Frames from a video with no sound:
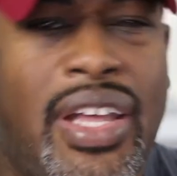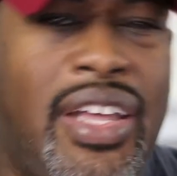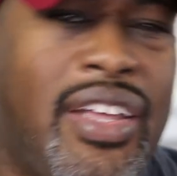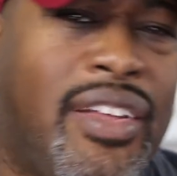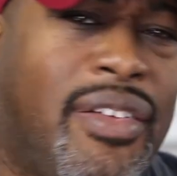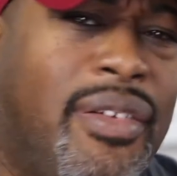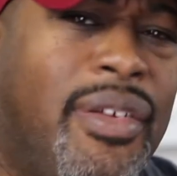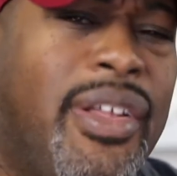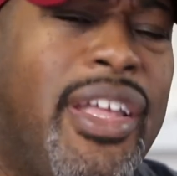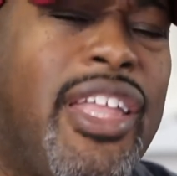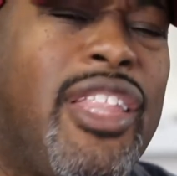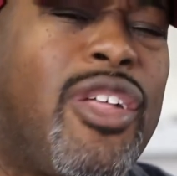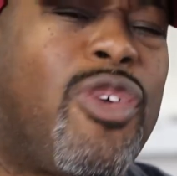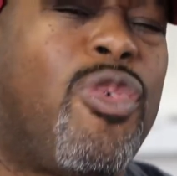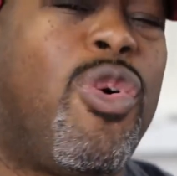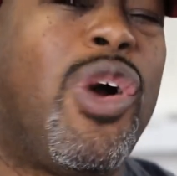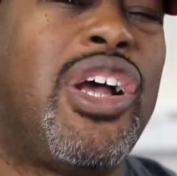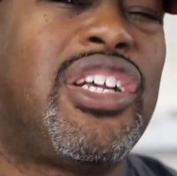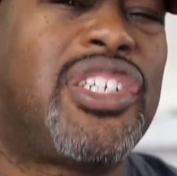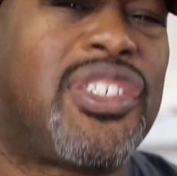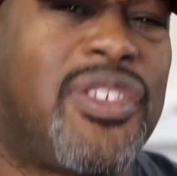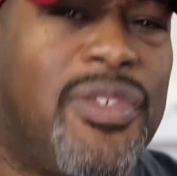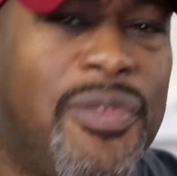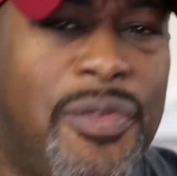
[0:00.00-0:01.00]
Hey, I got a
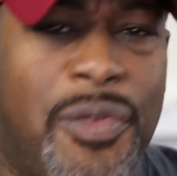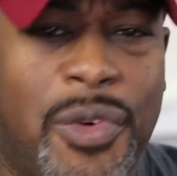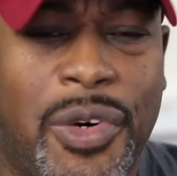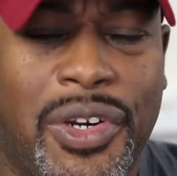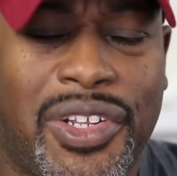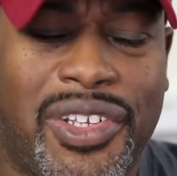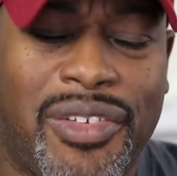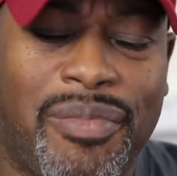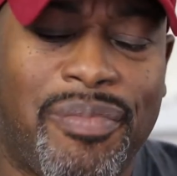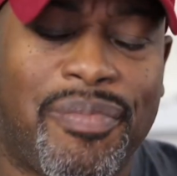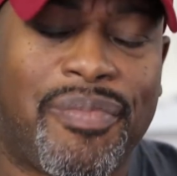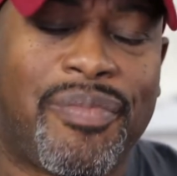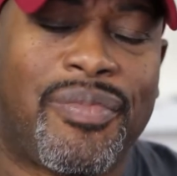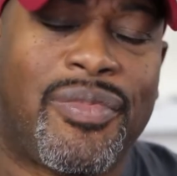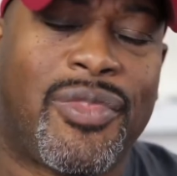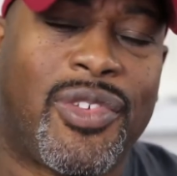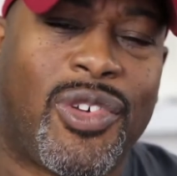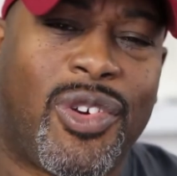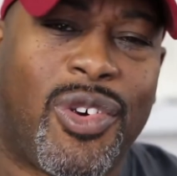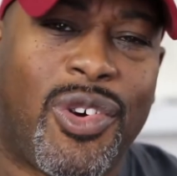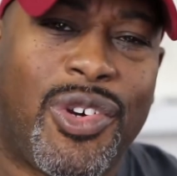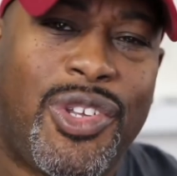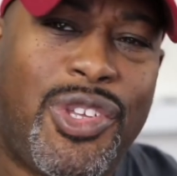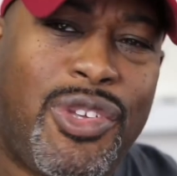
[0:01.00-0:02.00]
question for you.
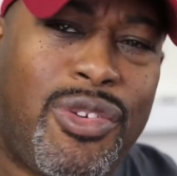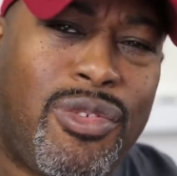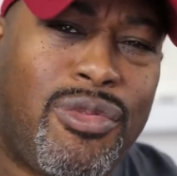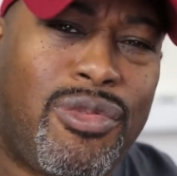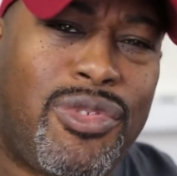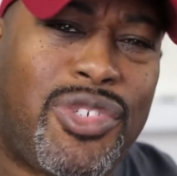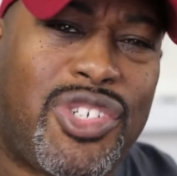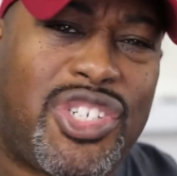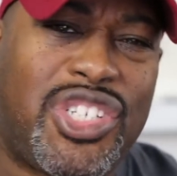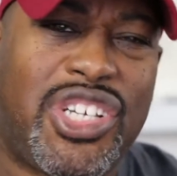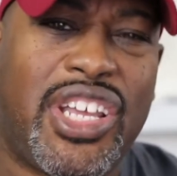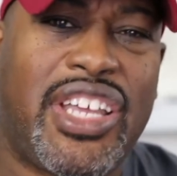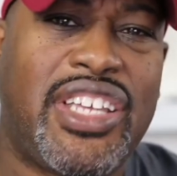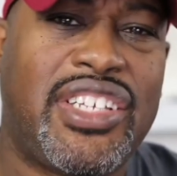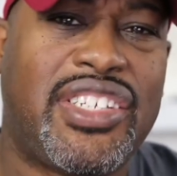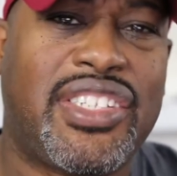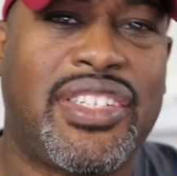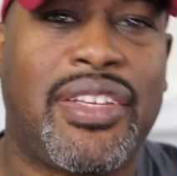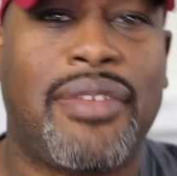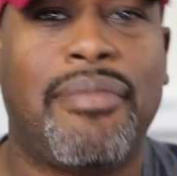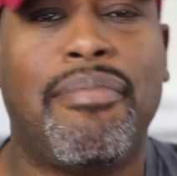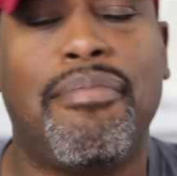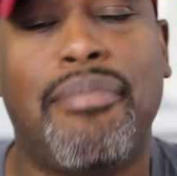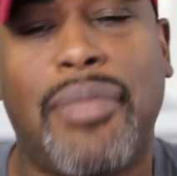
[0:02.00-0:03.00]
Are you
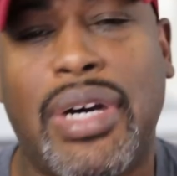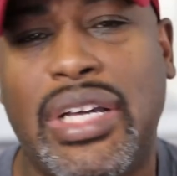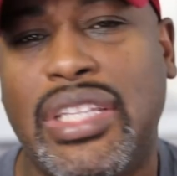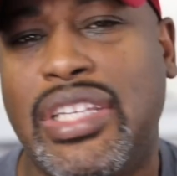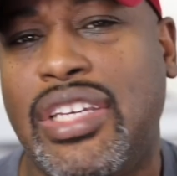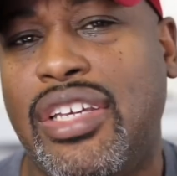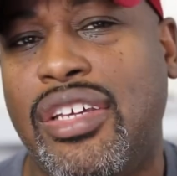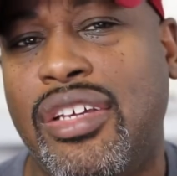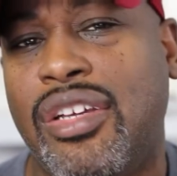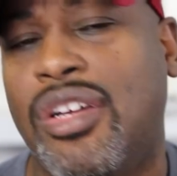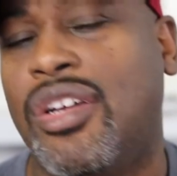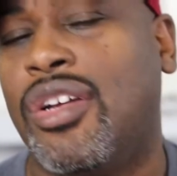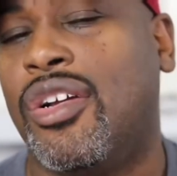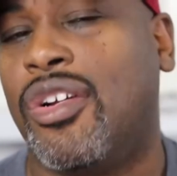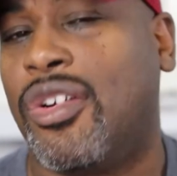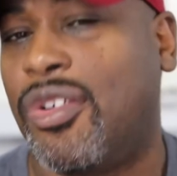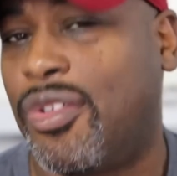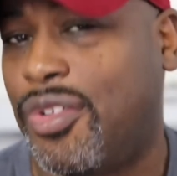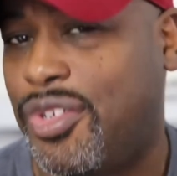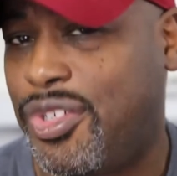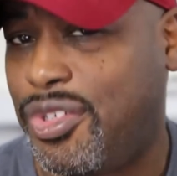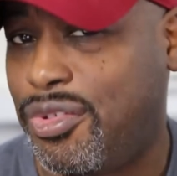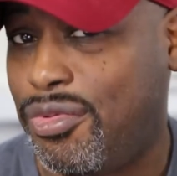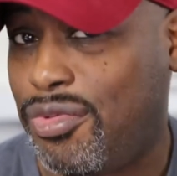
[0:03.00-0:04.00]
chasing money
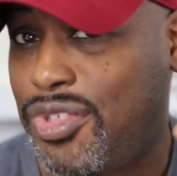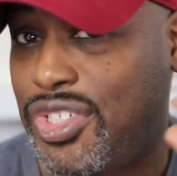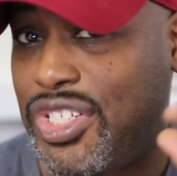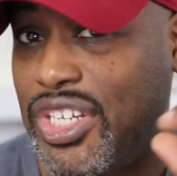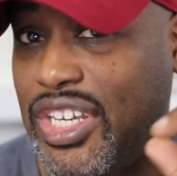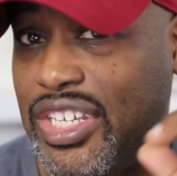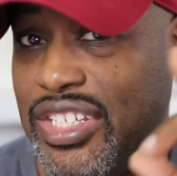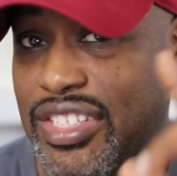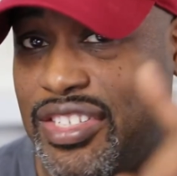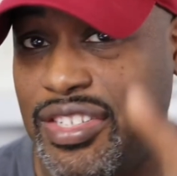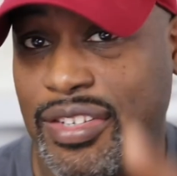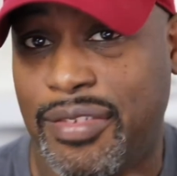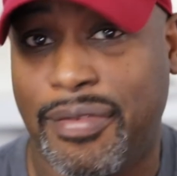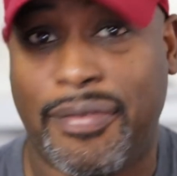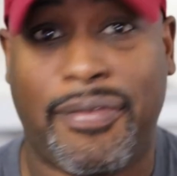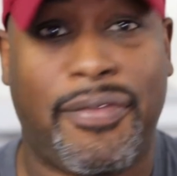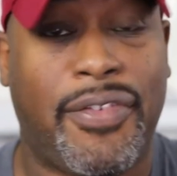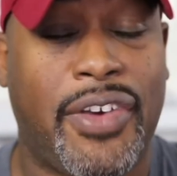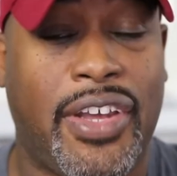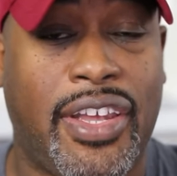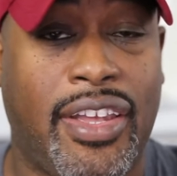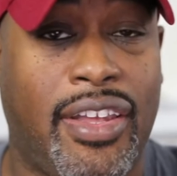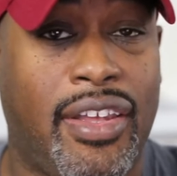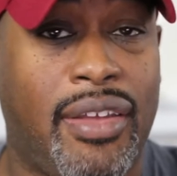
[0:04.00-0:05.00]
or are you chasing
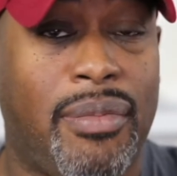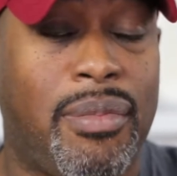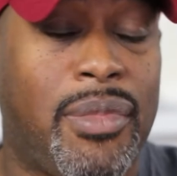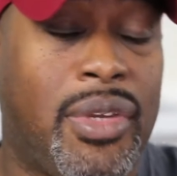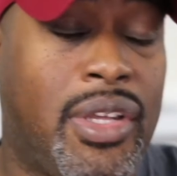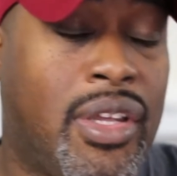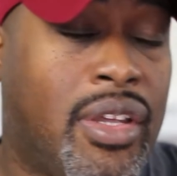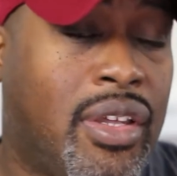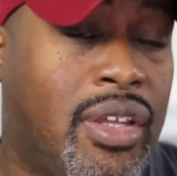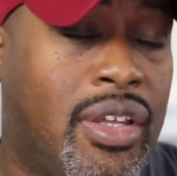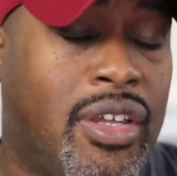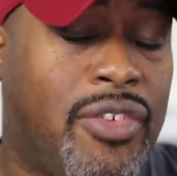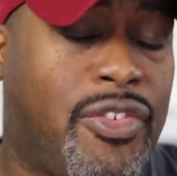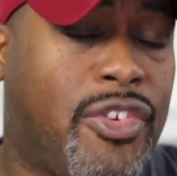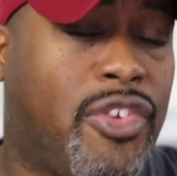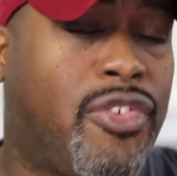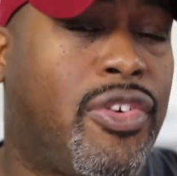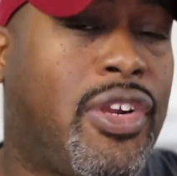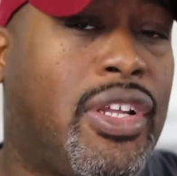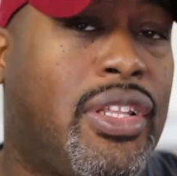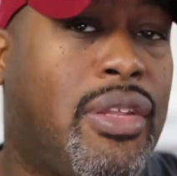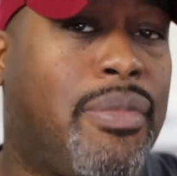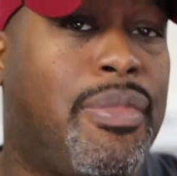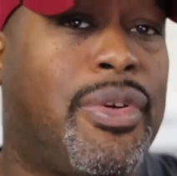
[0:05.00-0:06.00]
fame? If you're
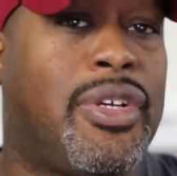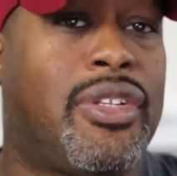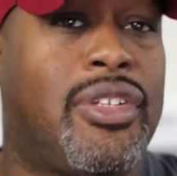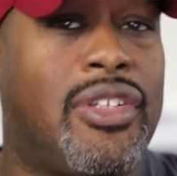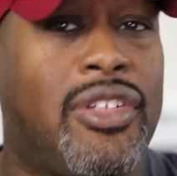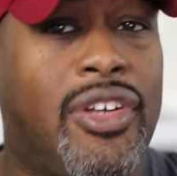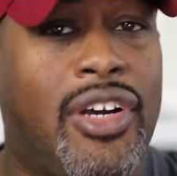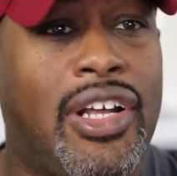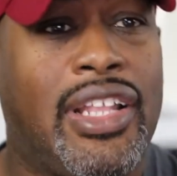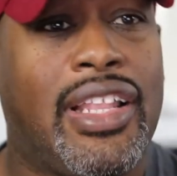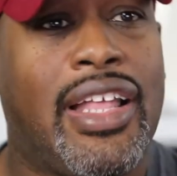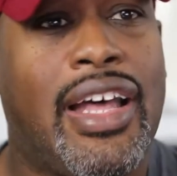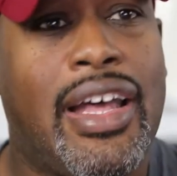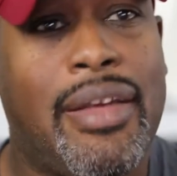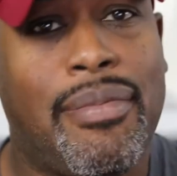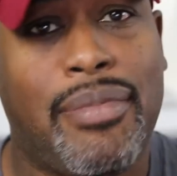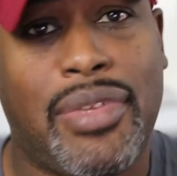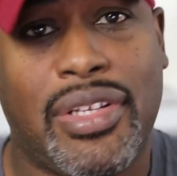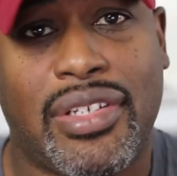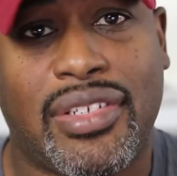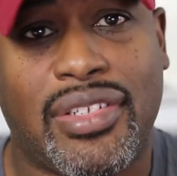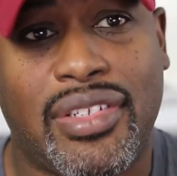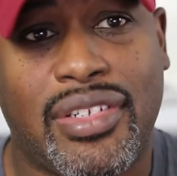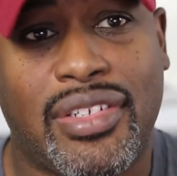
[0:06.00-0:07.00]
trying to build an
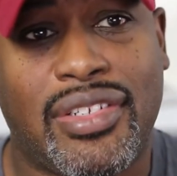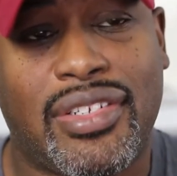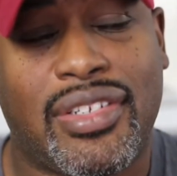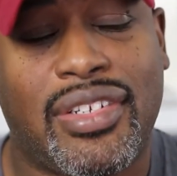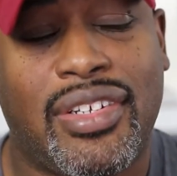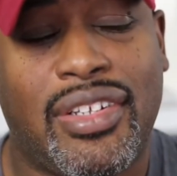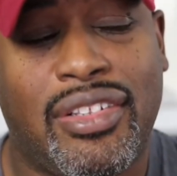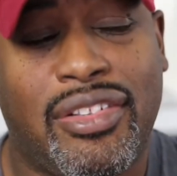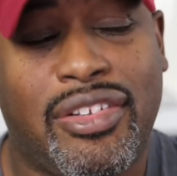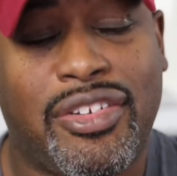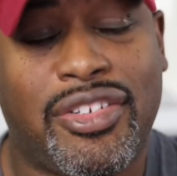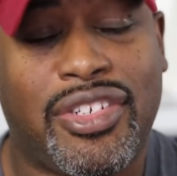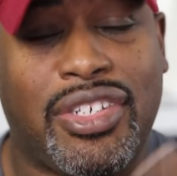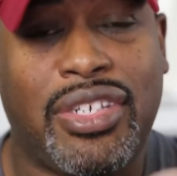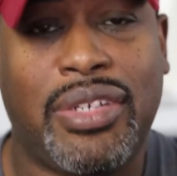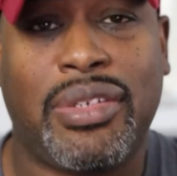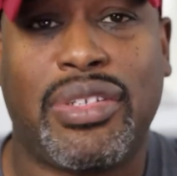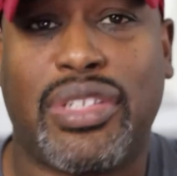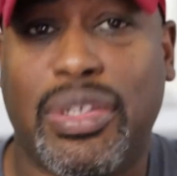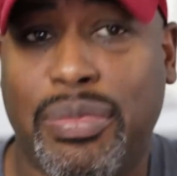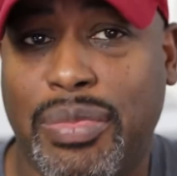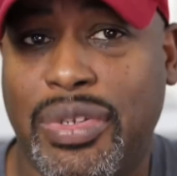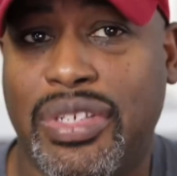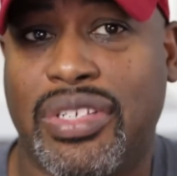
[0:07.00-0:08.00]
online business, there
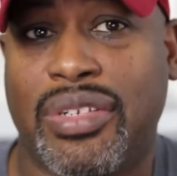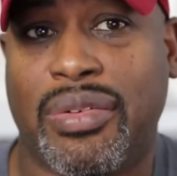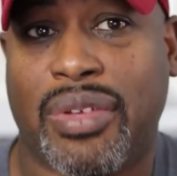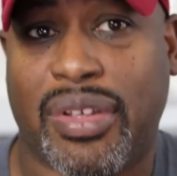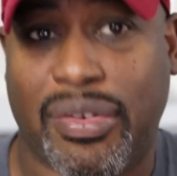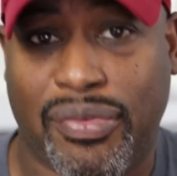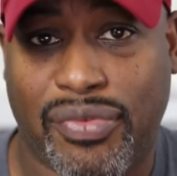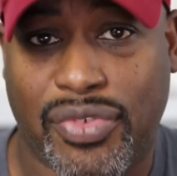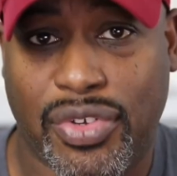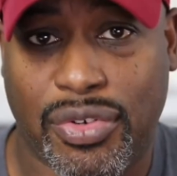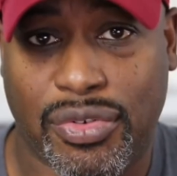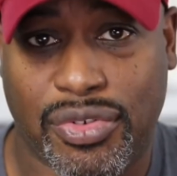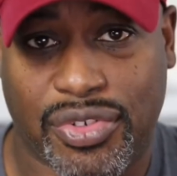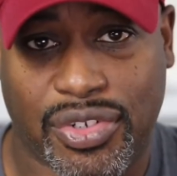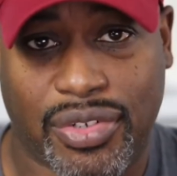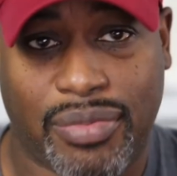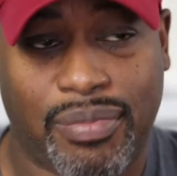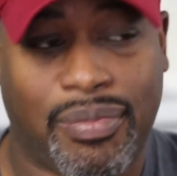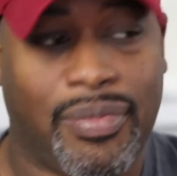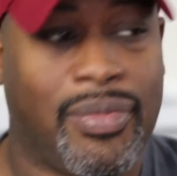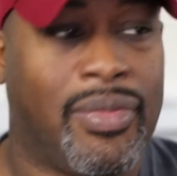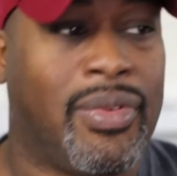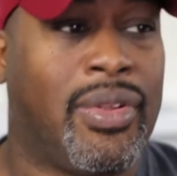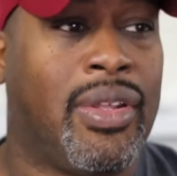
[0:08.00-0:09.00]
seems to be some confusion.